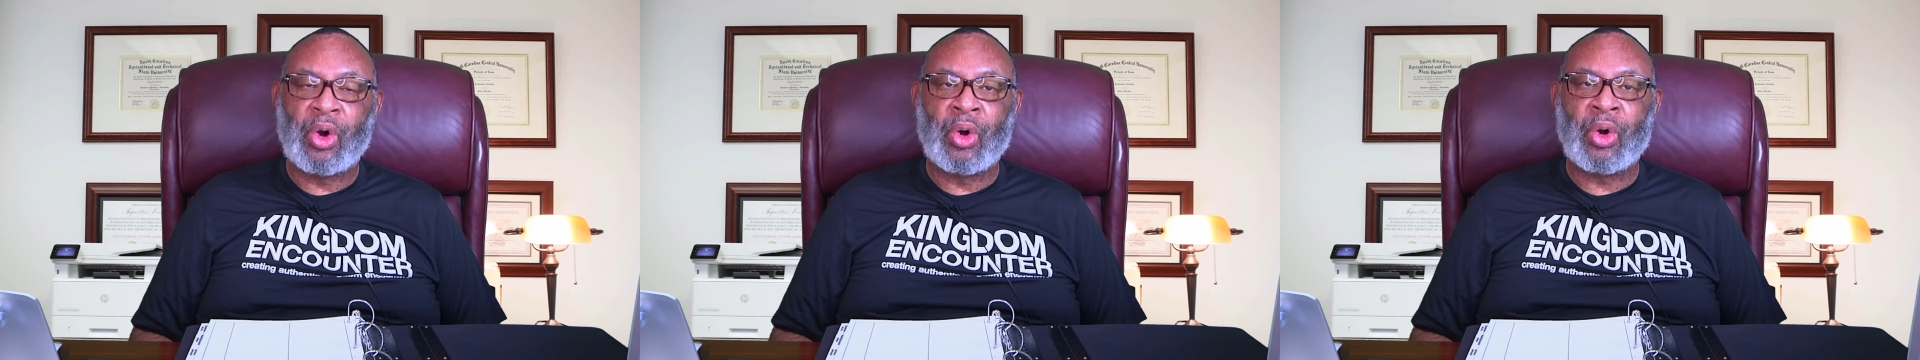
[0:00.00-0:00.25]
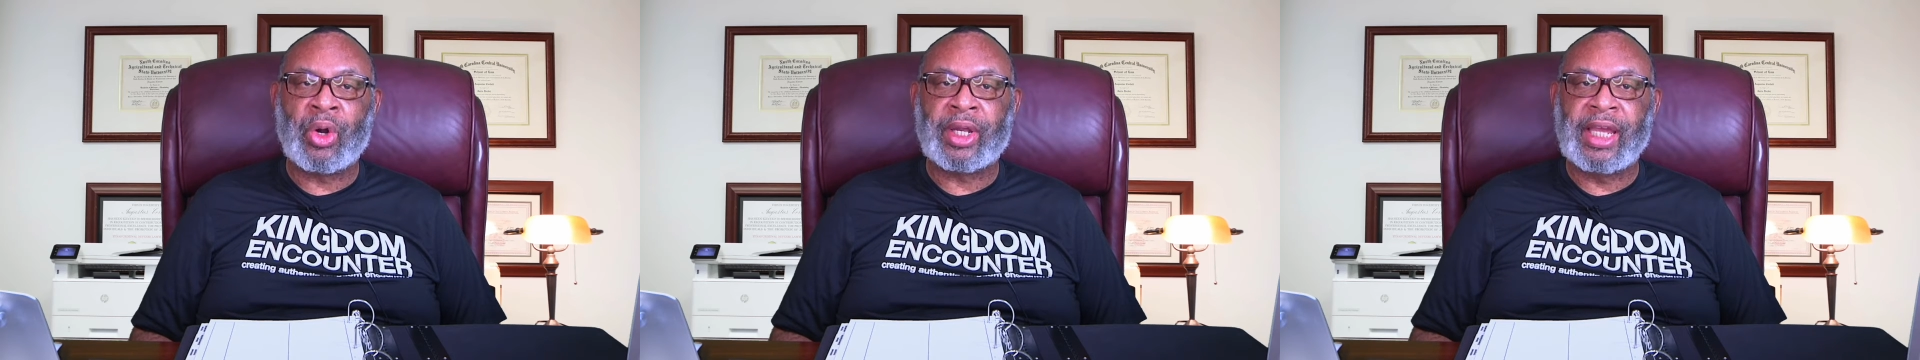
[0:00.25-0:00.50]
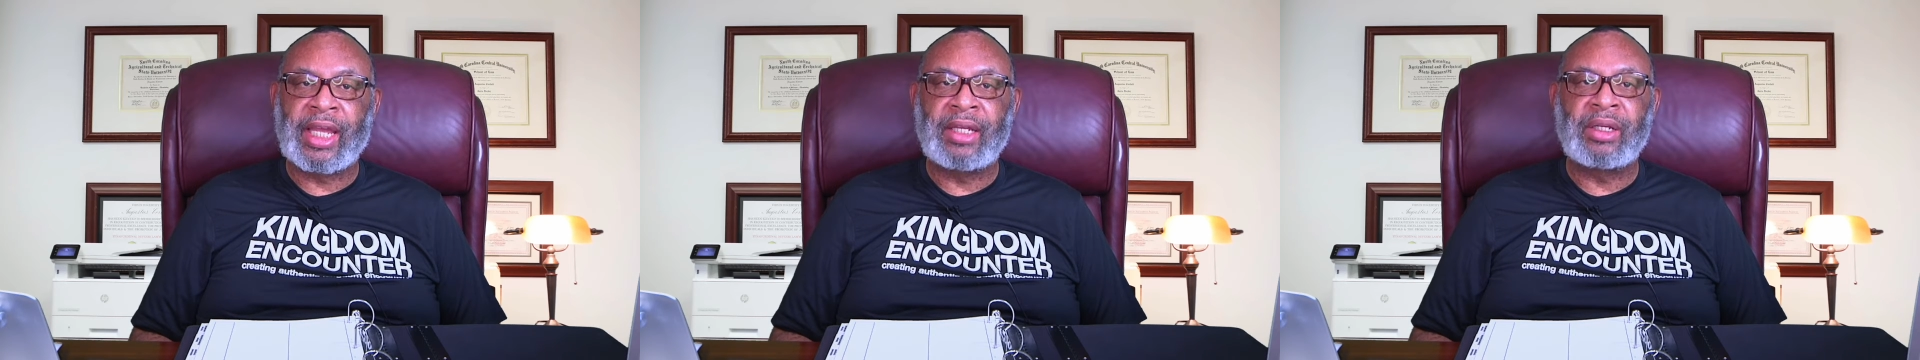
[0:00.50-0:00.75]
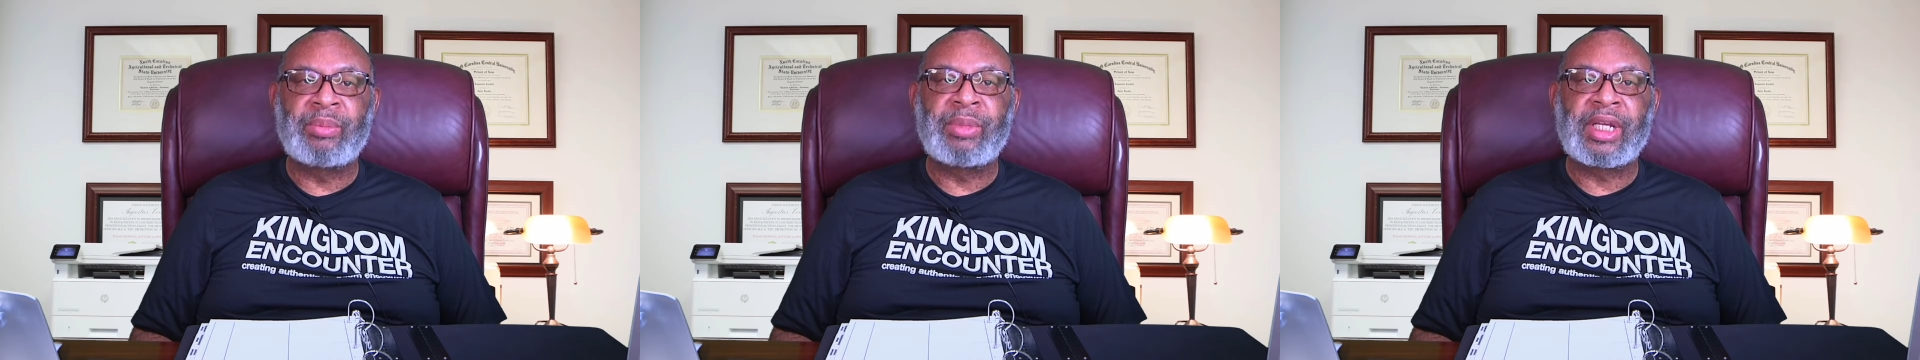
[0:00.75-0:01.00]
or
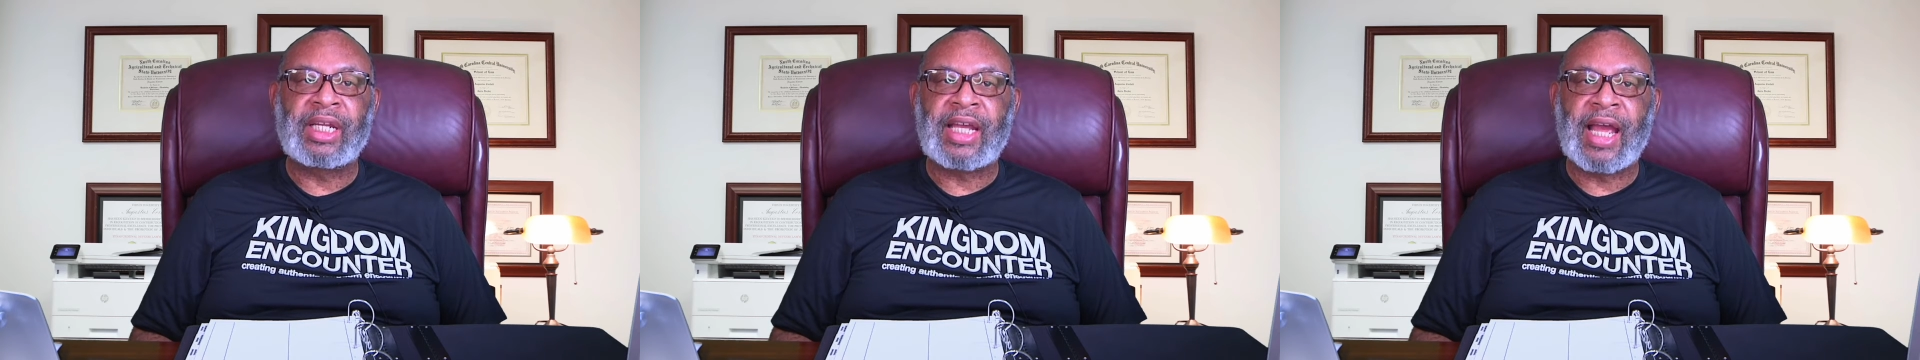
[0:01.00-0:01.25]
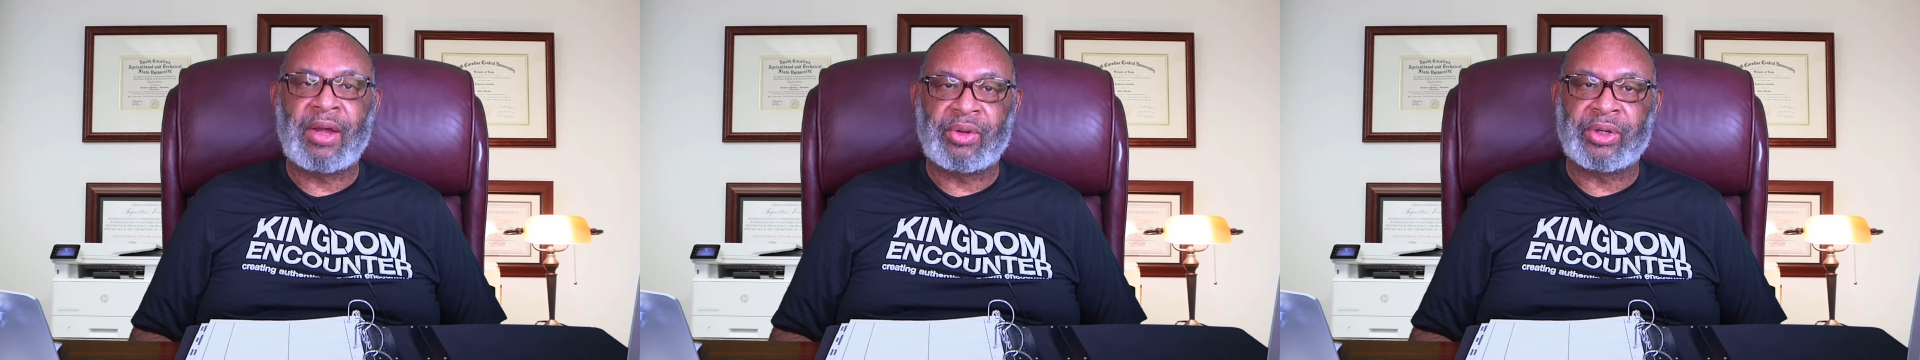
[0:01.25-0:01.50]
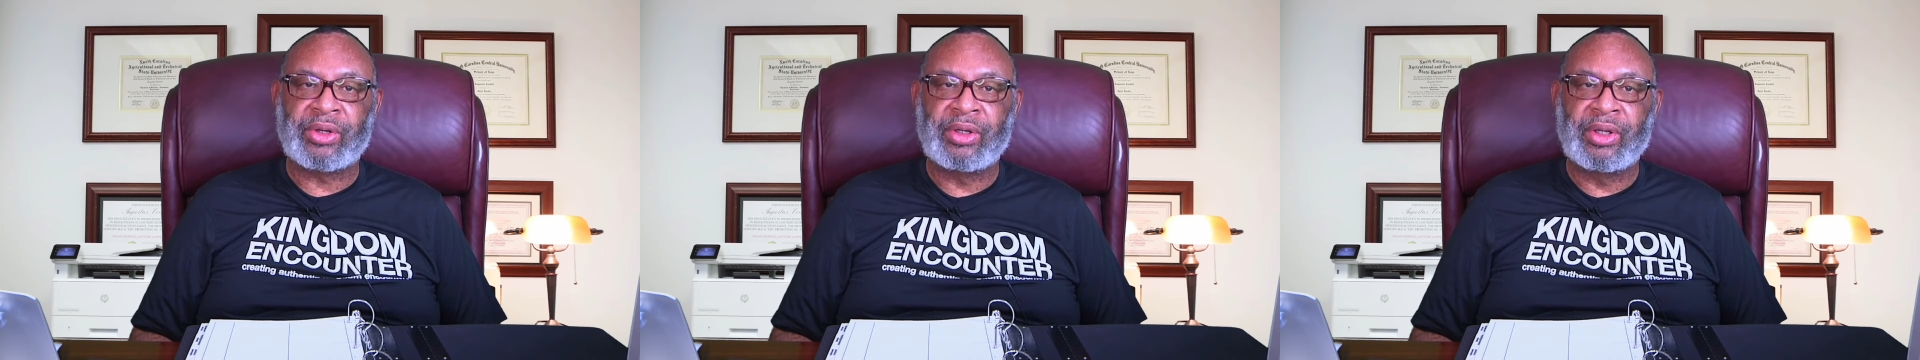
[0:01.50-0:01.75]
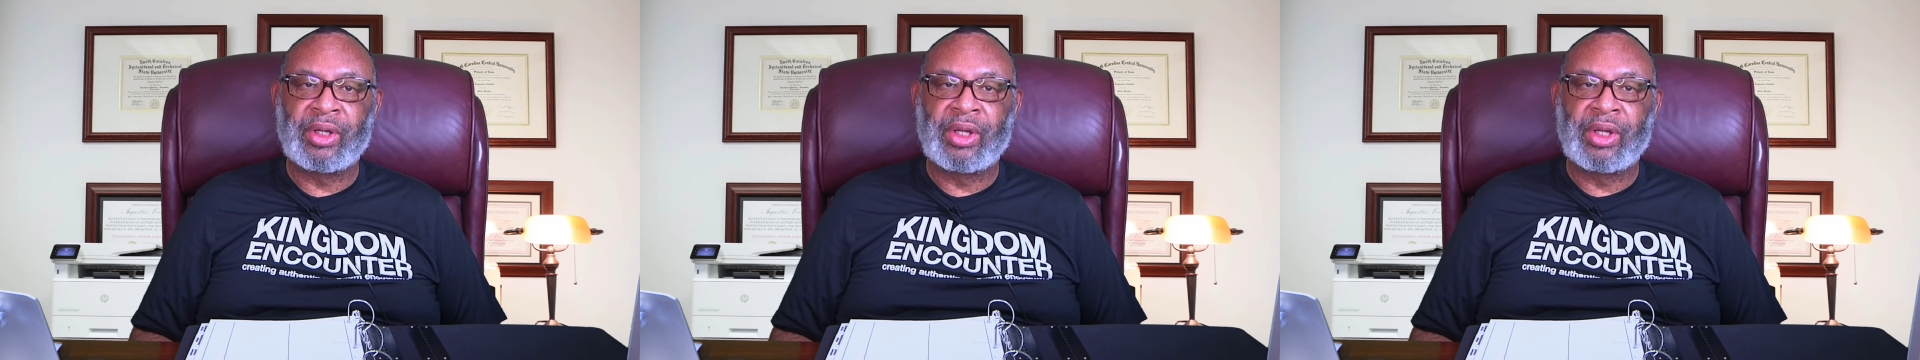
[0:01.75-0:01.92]
Kingdom Encounter.